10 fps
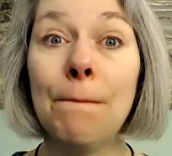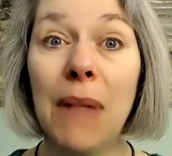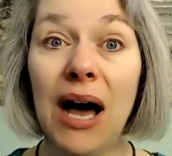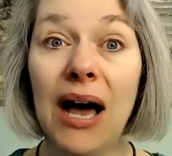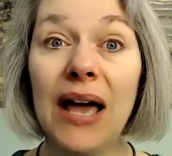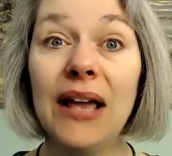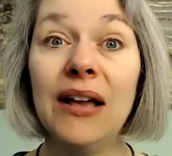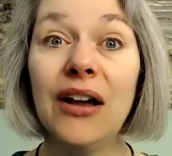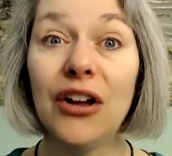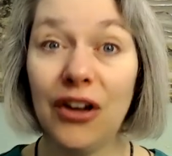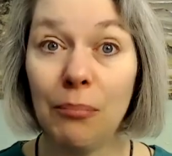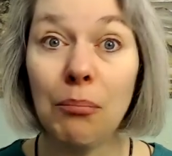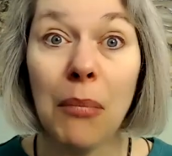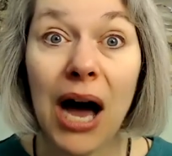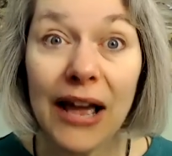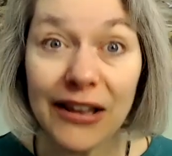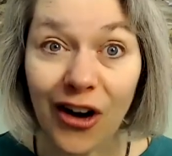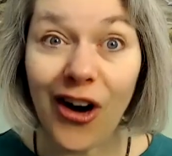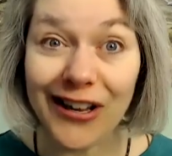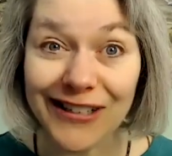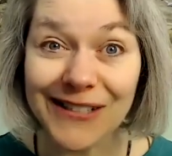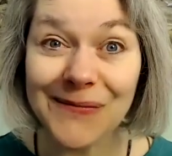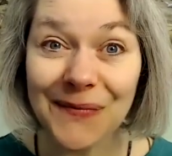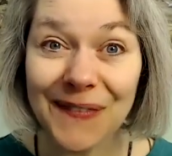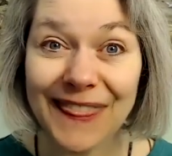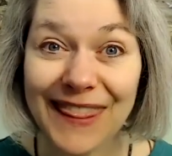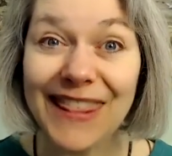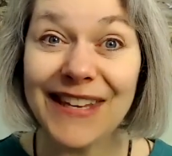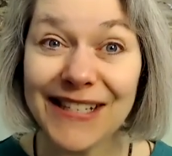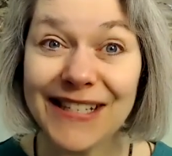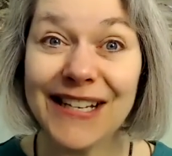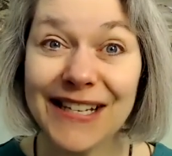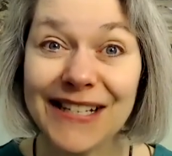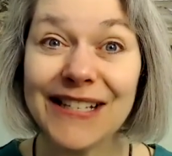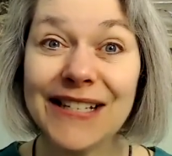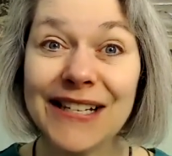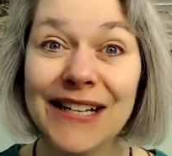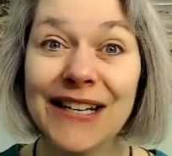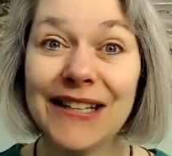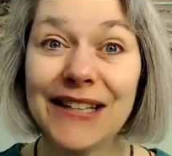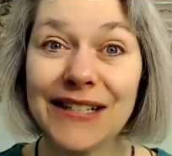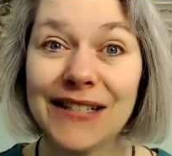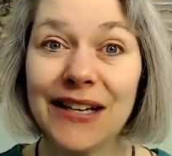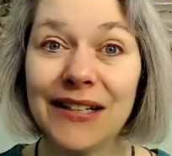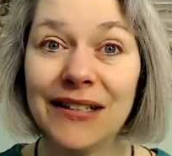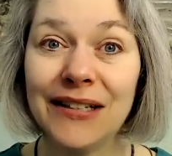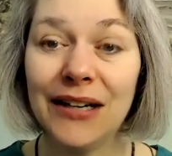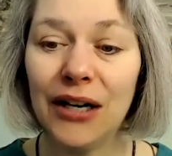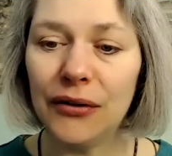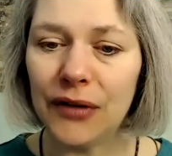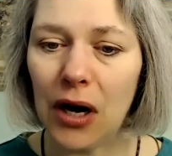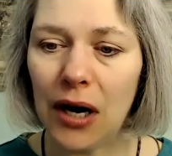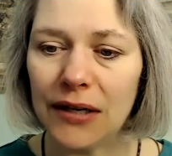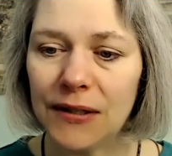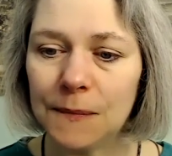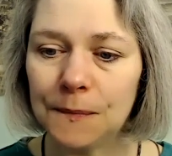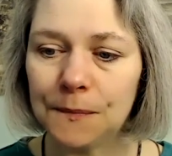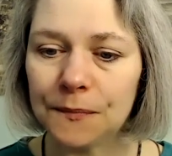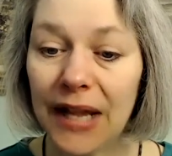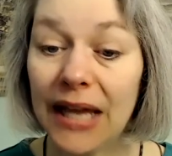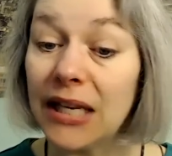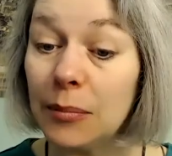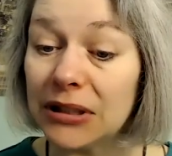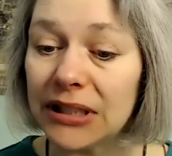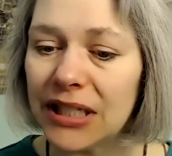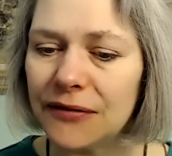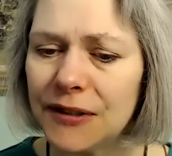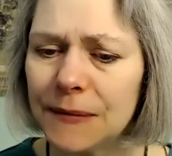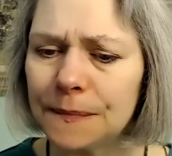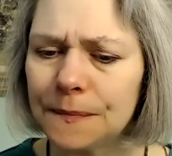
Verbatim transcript: my my God. This is the Son of God. And he believed.